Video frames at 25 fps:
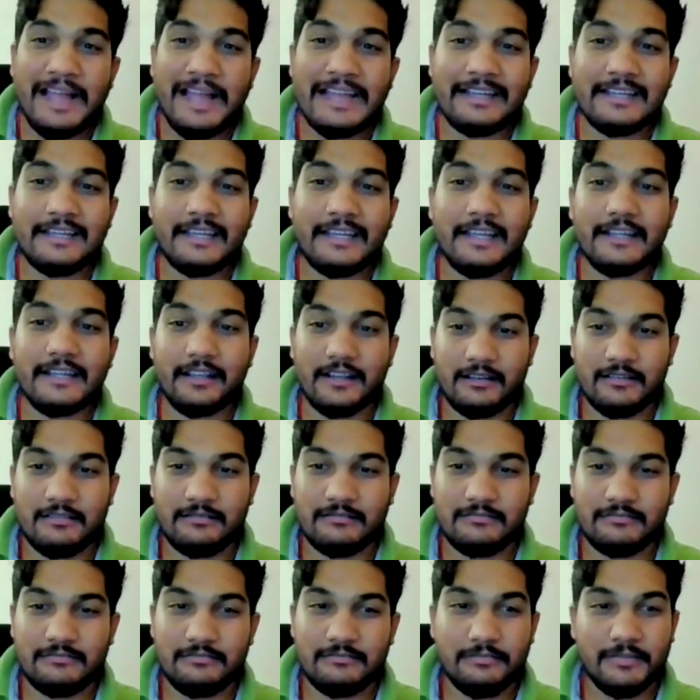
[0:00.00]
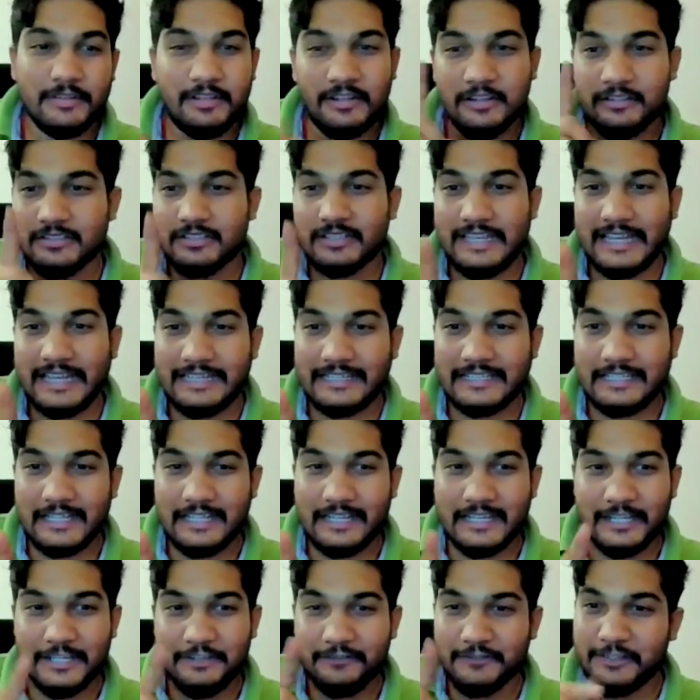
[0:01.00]
to buy it later because
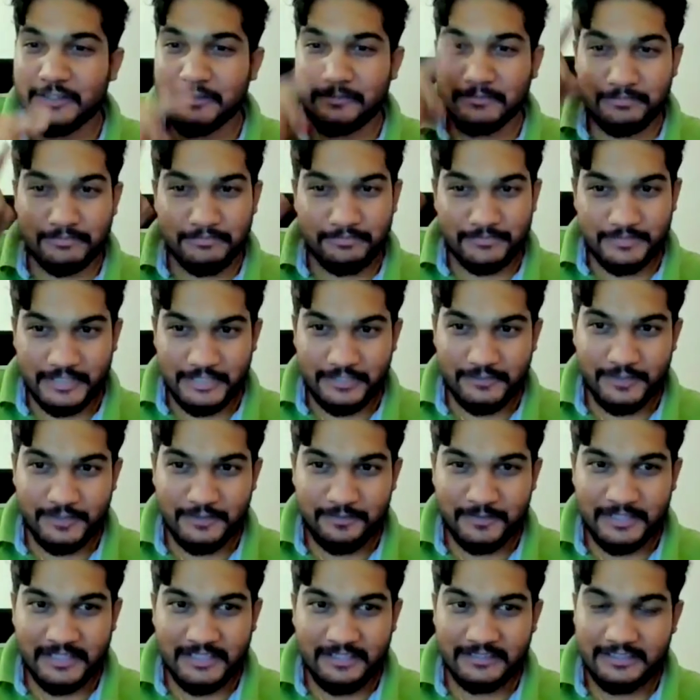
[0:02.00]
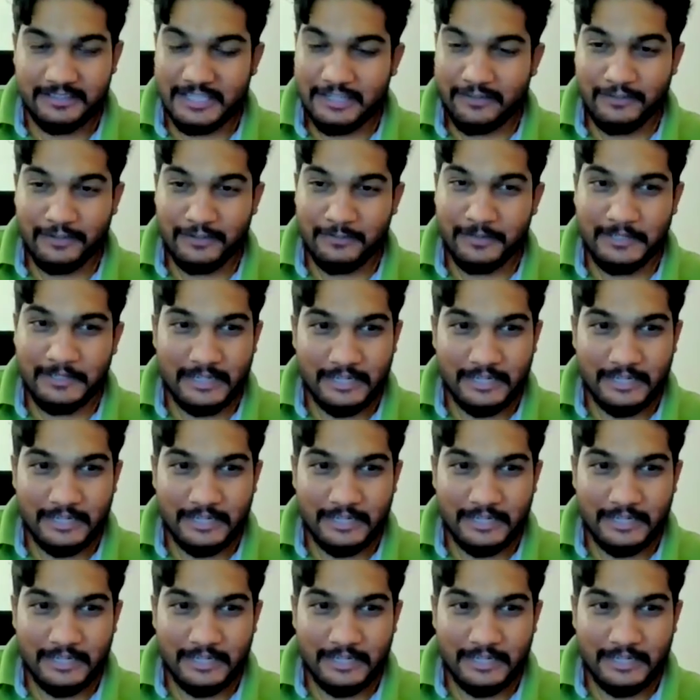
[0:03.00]
later it will it will be an, there will